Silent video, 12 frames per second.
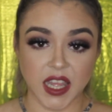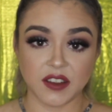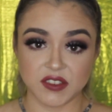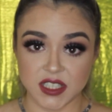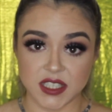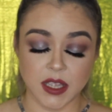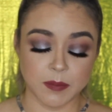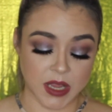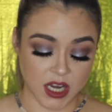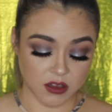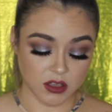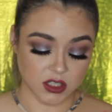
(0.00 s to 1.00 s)
I have to say
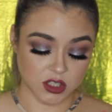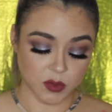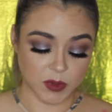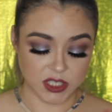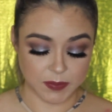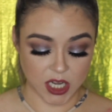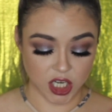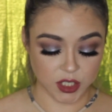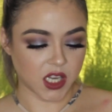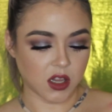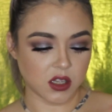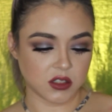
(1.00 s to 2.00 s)
my hair looks so much better.
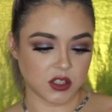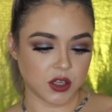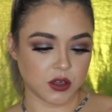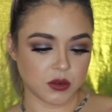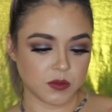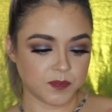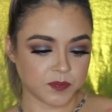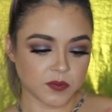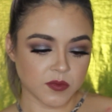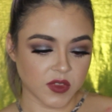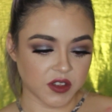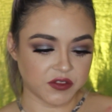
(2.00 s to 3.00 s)
It also
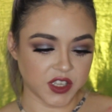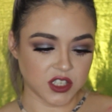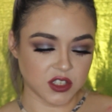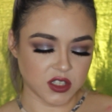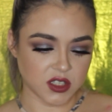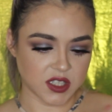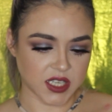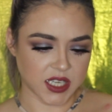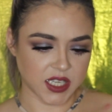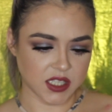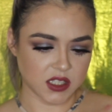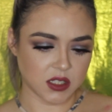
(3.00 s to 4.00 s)
features
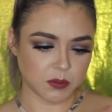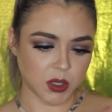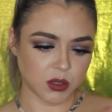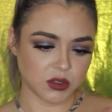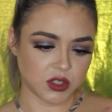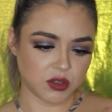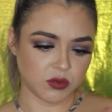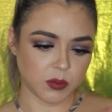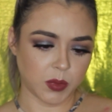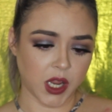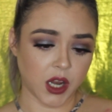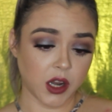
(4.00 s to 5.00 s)
that it's supposed to
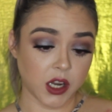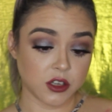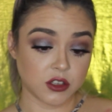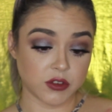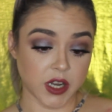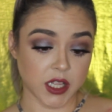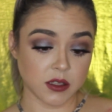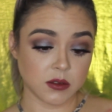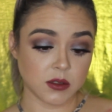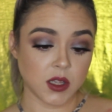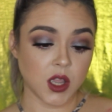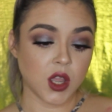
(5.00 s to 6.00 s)
repair hair
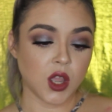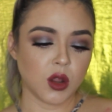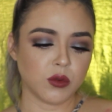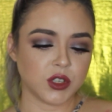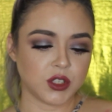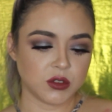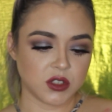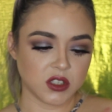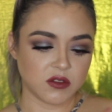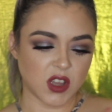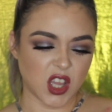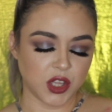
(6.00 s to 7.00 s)
strands,
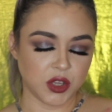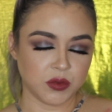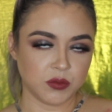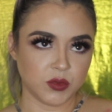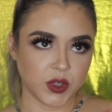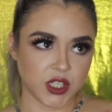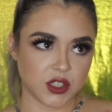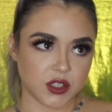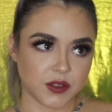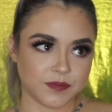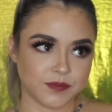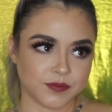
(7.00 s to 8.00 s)
reduces volume,
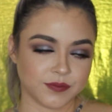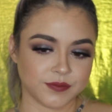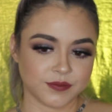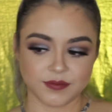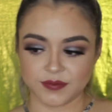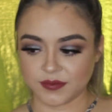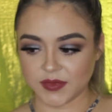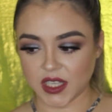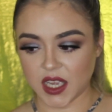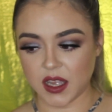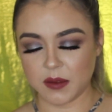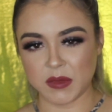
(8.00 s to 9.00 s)
which
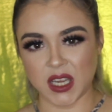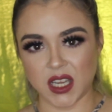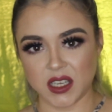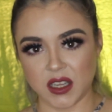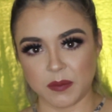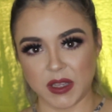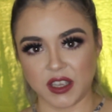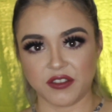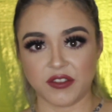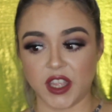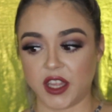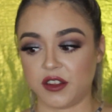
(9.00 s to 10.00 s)
I'm not a big
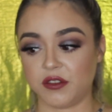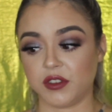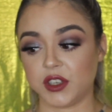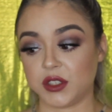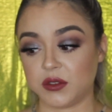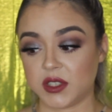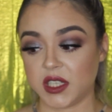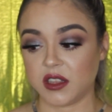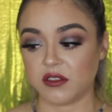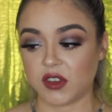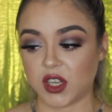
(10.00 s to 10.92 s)
fan of reducing the